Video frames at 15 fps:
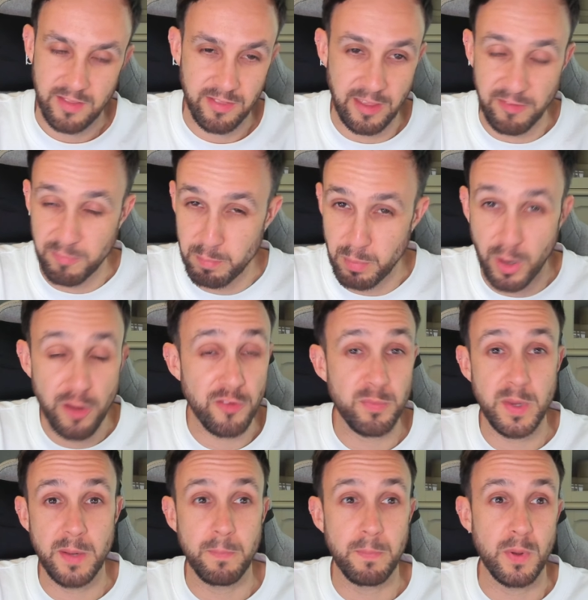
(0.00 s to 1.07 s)
They've both
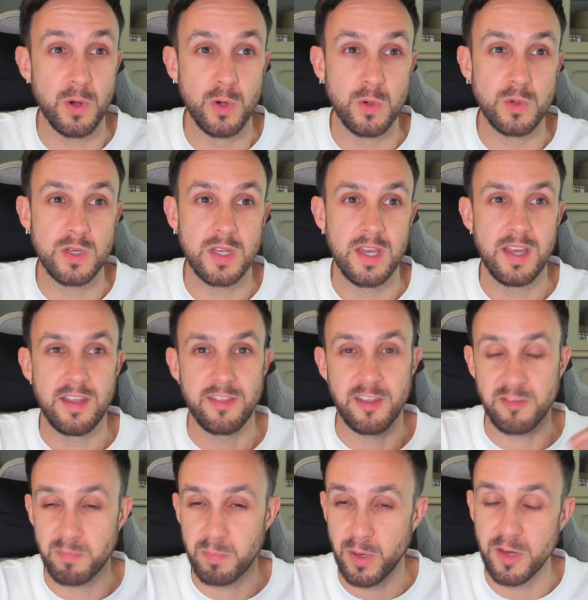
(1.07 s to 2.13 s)
been pulled,
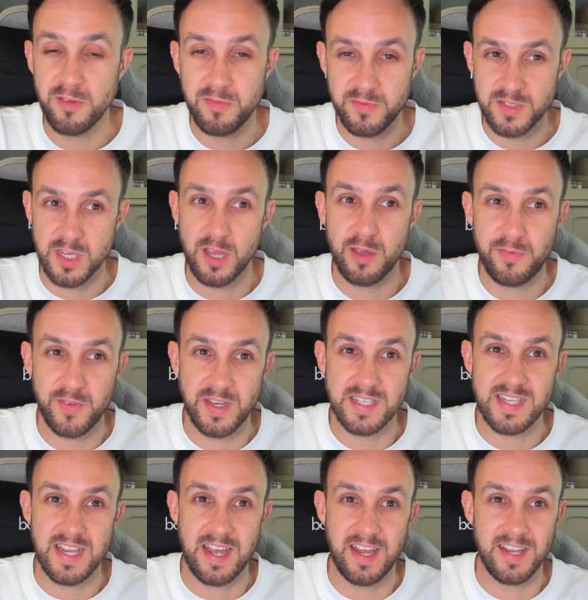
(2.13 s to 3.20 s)
they've both
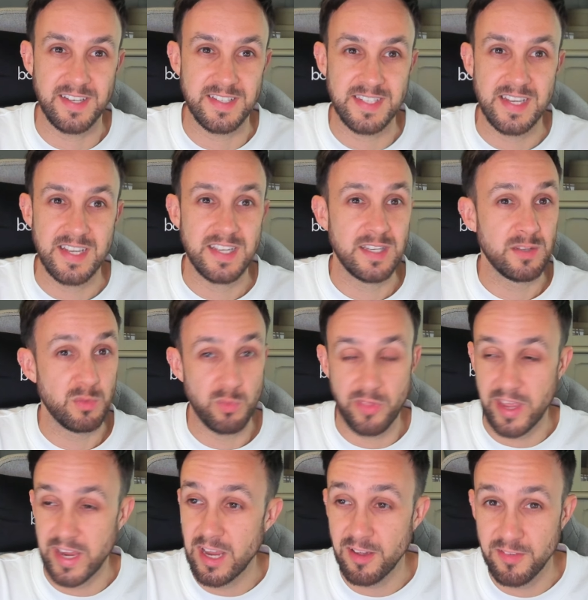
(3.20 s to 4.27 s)
surfaced, and
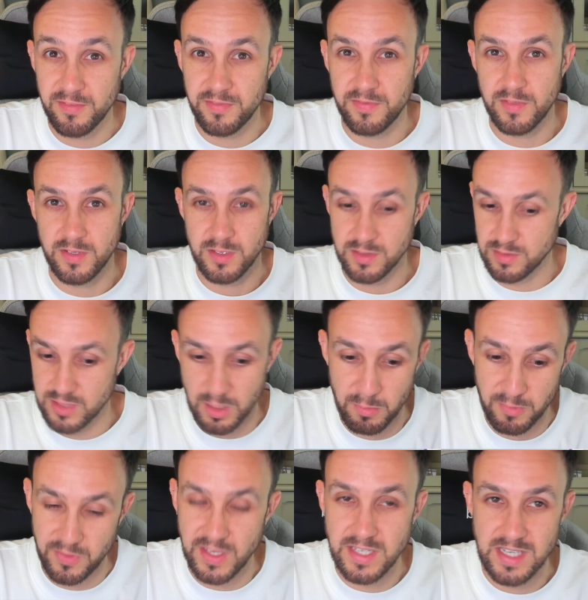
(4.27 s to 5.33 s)
they have, some
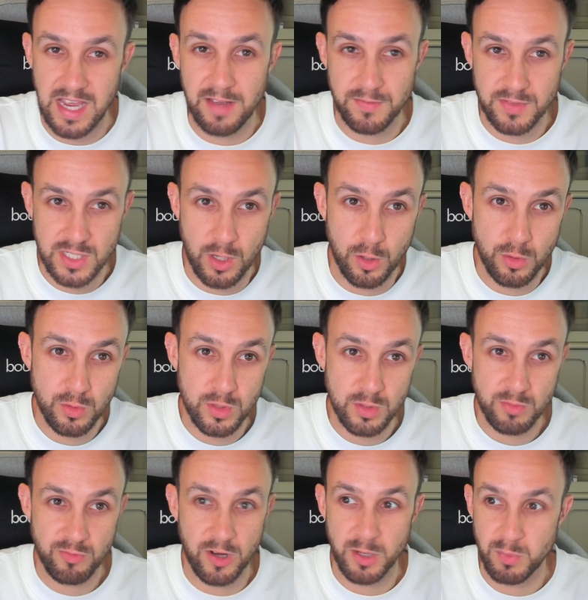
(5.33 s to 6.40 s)
of these have sold,
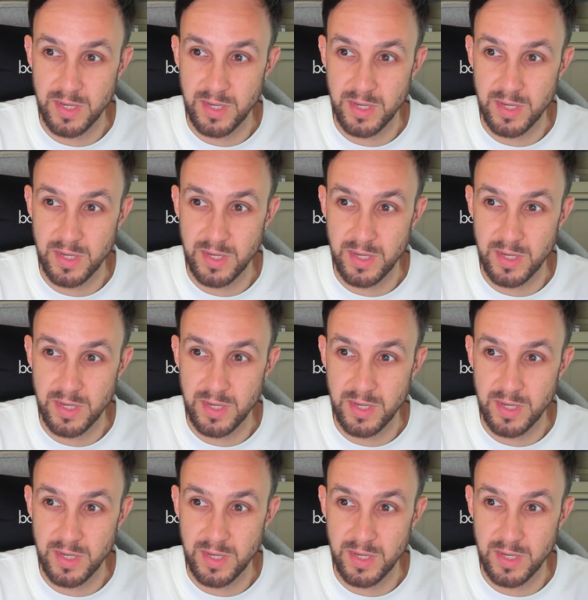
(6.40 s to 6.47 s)
right?